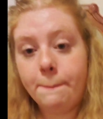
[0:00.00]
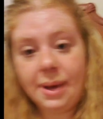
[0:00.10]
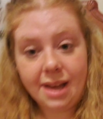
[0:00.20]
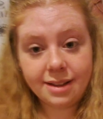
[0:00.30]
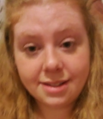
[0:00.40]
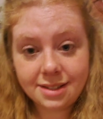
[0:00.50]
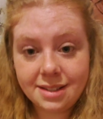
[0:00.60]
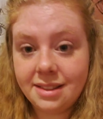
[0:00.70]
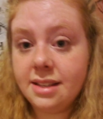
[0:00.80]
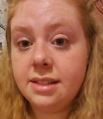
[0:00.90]
but
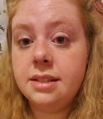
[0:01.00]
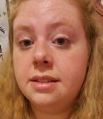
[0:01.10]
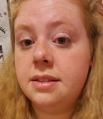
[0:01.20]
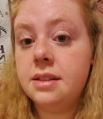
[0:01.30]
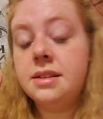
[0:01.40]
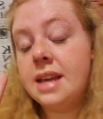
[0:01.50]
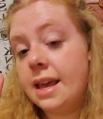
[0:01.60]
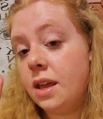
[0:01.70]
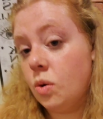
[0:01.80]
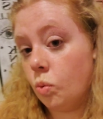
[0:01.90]
this is
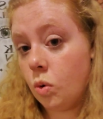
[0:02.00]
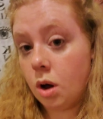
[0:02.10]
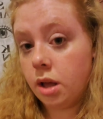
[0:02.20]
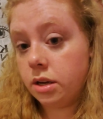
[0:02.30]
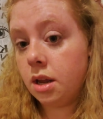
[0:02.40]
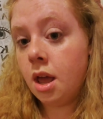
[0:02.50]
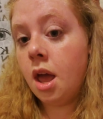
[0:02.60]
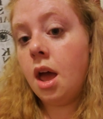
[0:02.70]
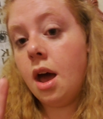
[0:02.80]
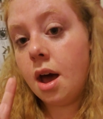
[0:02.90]
day one
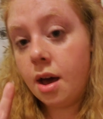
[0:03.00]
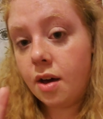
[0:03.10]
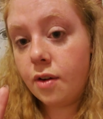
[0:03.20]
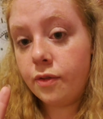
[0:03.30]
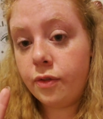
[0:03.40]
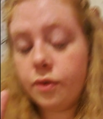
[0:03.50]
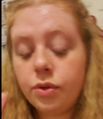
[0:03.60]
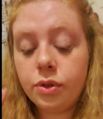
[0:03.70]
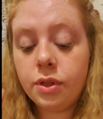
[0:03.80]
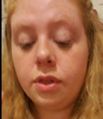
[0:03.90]
of
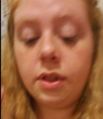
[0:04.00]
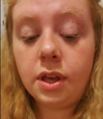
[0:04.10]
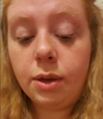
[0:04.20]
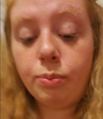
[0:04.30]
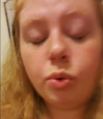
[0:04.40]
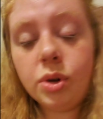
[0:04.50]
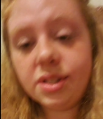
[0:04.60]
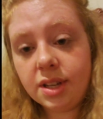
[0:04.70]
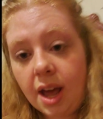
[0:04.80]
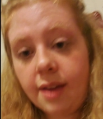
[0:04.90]
the
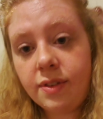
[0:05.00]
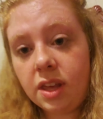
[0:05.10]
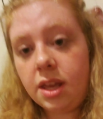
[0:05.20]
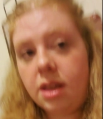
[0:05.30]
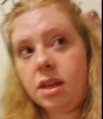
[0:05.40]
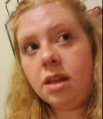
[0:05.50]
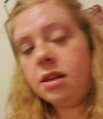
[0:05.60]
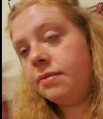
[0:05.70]
Poison Ivy